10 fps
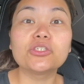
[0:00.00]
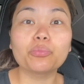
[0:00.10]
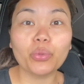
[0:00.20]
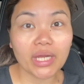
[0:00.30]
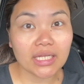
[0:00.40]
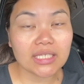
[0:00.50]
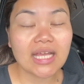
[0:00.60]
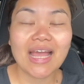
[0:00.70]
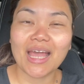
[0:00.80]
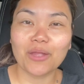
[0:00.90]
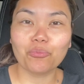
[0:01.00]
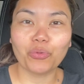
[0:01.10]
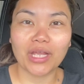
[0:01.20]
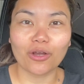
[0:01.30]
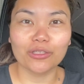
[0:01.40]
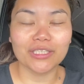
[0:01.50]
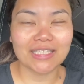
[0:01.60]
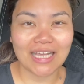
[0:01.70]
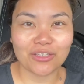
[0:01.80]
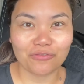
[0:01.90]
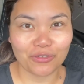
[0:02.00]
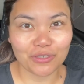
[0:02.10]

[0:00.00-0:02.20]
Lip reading: to print and bring on the date of your